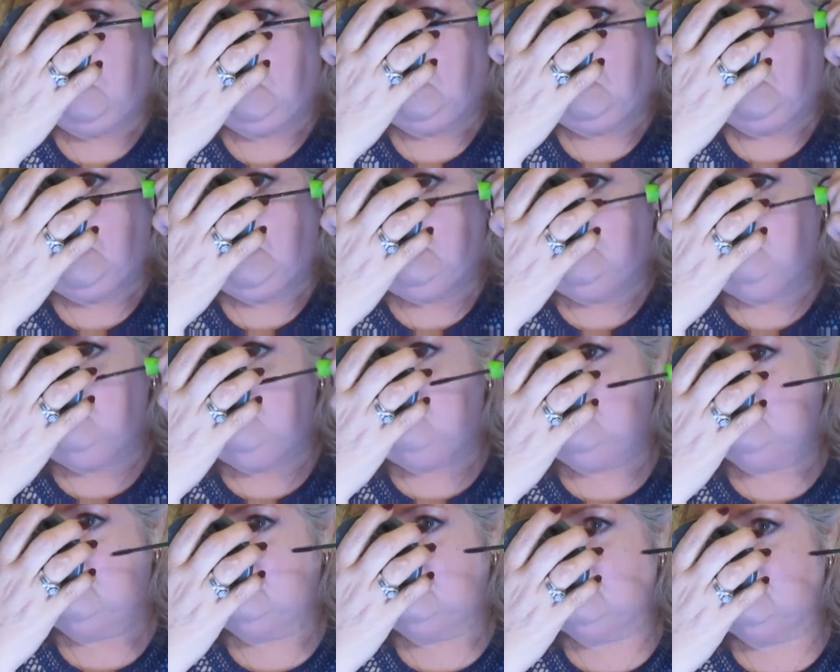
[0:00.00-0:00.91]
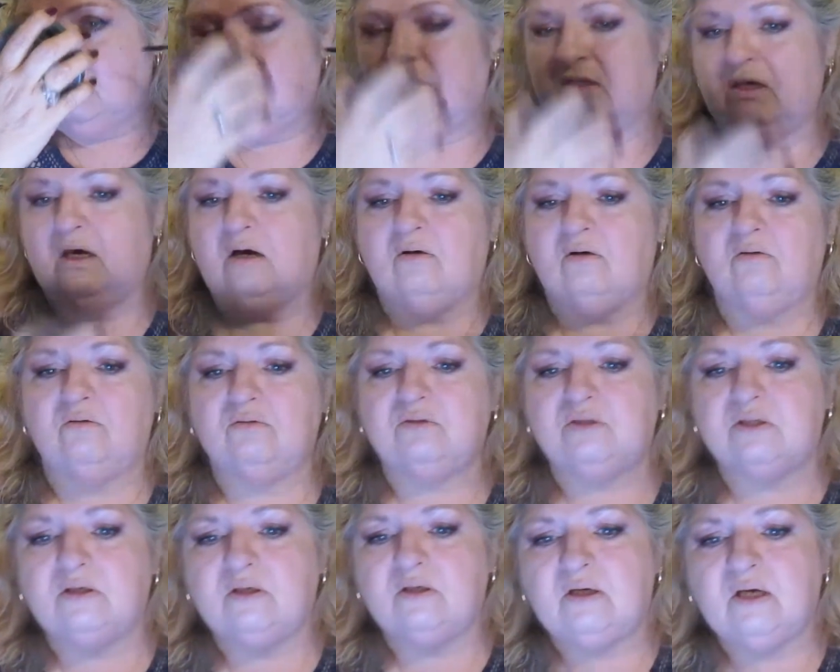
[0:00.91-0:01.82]
Okay, you can see
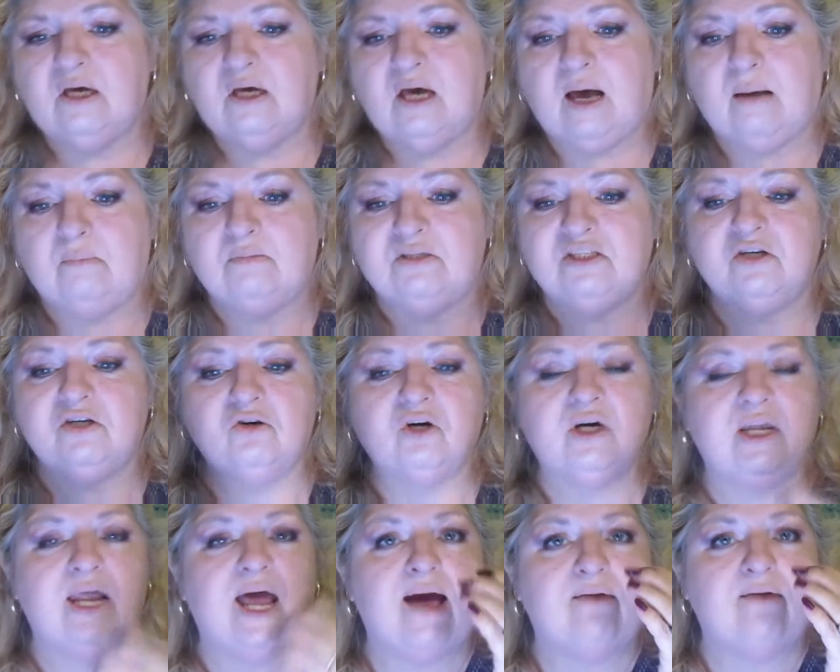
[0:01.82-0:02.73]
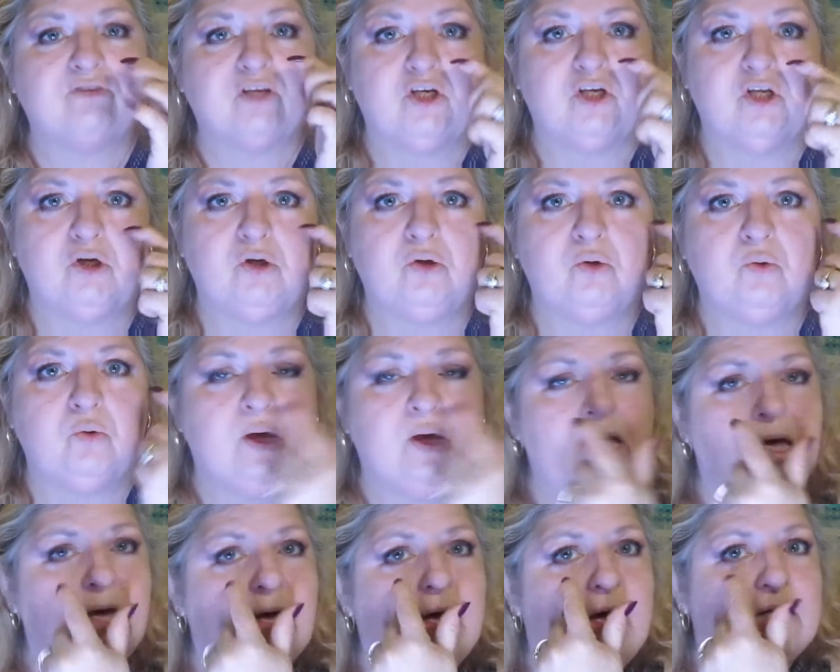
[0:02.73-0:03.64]
those. I'm still going to have to do
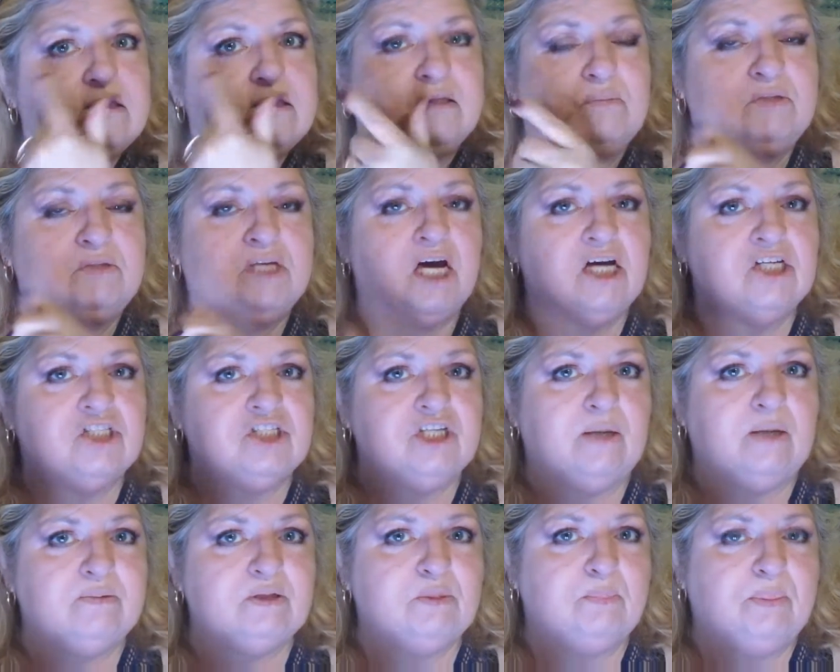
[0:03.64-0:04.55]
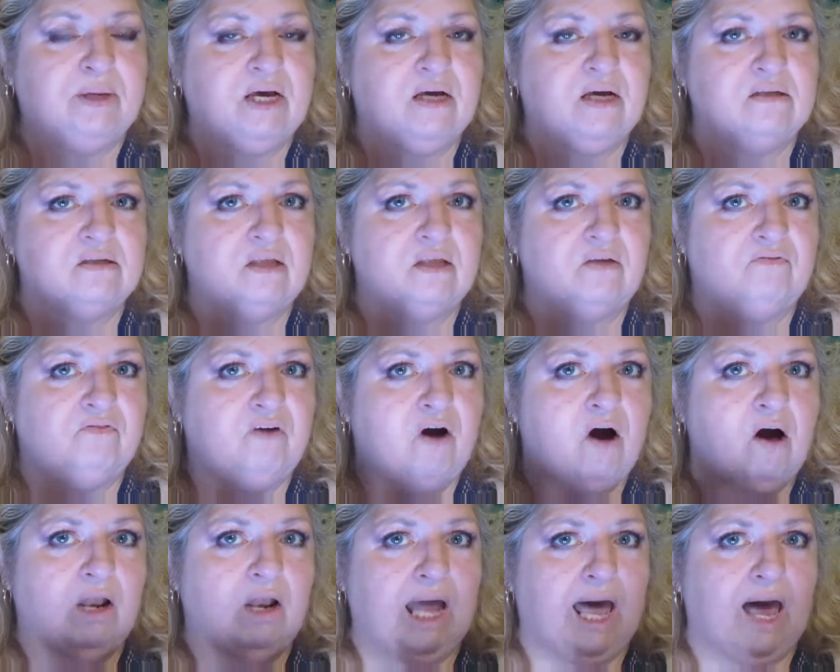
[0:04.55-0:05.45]
some touch-ups because of the
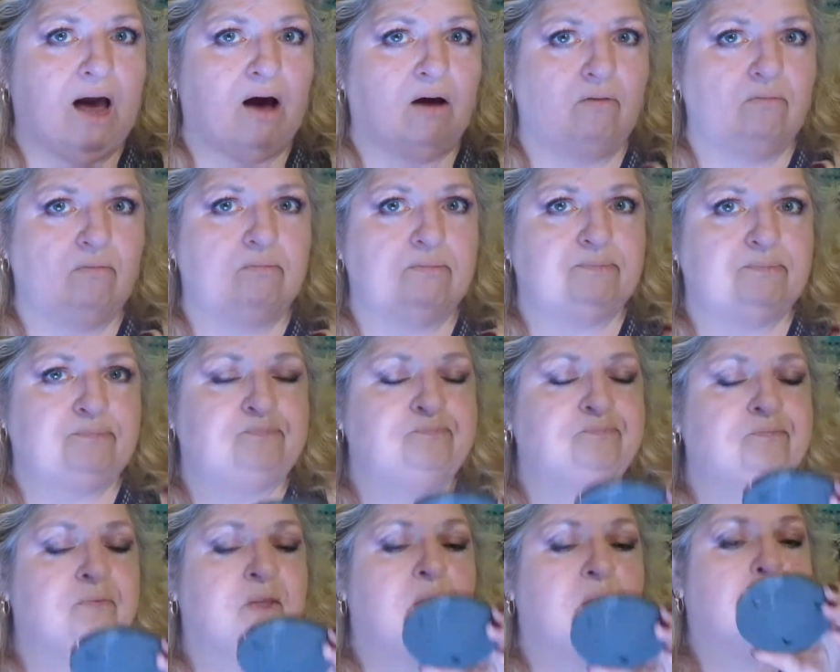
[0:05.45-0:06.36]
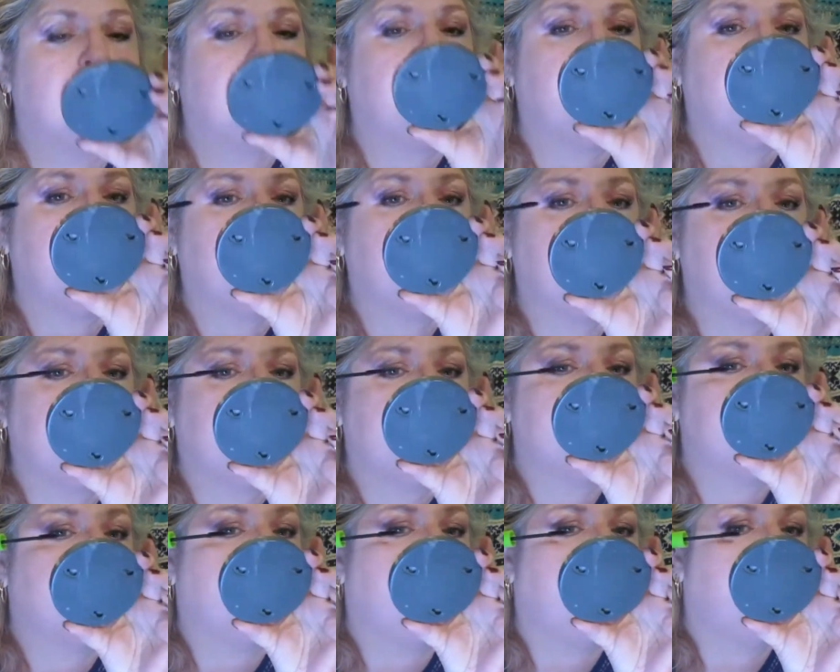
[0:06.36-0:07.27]
fallout but
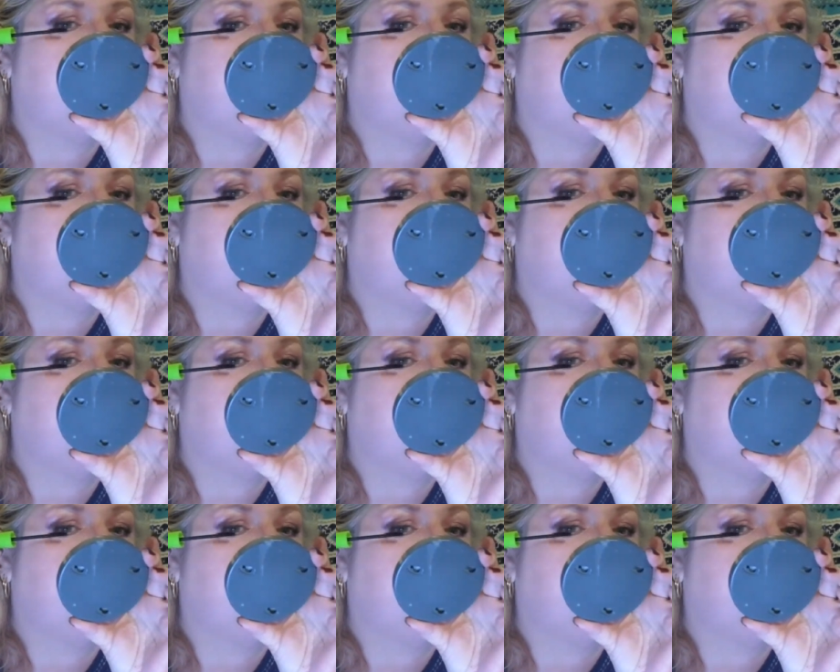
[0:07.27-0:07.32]
that's all